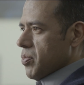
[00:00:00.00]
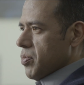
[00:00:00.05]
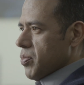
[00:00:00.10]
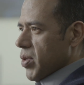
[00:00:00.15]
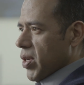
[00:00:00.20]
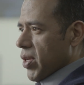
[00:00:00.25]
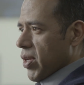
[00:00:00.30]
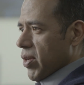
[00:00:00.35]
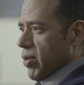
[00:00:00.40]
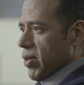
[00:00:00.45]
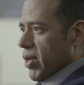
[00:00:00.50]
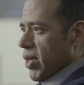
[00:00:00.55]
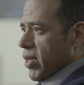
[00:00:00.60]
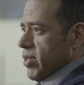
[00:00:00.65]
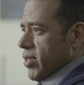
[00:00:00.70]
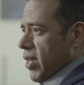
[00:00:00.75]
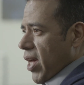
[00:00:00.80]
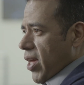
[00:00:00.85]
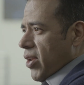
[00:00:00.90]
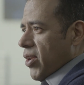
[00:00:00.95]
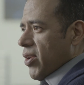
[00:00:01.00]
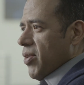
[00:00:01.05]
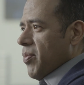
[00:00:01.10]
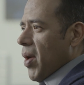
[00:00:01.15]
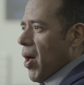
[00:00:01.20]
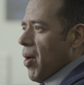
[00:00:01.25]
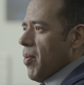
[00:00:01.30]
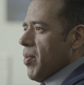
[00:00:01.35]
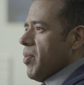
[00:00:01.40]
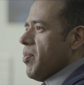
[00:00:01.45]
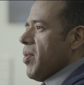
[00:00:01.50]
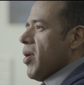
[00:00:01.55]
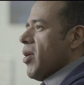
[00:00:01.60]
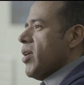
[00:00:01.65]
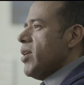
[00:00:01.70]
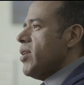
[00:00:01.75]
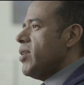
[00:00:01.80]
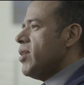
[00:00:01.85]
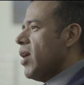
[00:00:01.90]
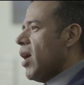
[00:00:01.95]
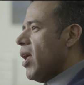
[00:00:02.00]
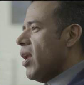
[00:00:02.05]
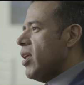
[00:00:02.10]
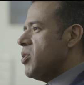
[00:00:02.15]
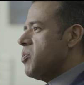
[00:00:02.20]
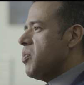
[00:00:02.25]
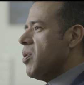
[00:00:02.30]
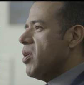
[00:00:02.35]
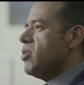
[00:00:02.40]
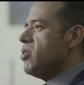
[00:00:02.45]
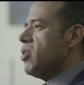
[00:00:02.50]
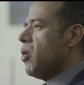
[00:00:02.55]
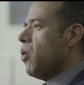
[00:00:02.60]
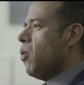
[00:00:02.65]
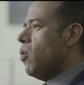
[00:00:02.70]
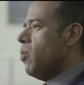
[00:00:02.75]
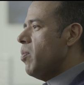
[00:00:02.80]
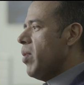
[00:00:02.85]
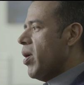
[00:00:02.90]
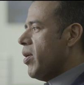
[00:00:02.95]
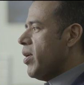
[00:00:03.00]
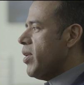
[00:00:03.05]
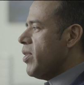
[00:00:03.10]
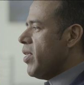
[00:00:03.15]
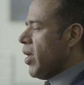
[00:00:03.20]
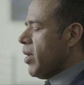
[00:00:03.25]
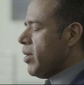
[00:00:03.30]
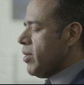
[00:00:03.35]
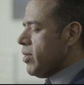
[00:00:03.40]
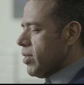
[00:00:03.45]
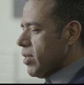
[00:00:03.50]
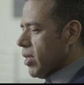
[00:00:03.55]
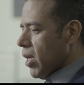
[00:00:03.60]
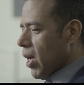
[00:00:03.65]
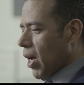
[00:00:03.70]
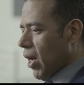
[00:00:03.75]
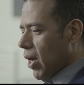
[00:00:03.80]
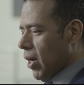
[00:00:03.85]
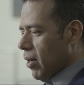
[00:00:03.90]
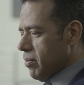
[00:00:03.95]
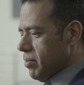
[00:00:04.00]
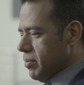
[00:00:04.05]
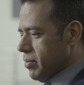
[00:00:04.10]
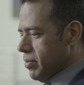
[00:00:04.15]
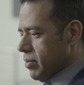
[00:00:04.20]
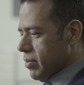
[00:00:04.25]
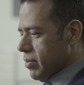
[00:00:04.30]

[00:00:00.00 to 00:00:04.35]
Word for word: pretty excited about being married and experienced the whole married thing. Um,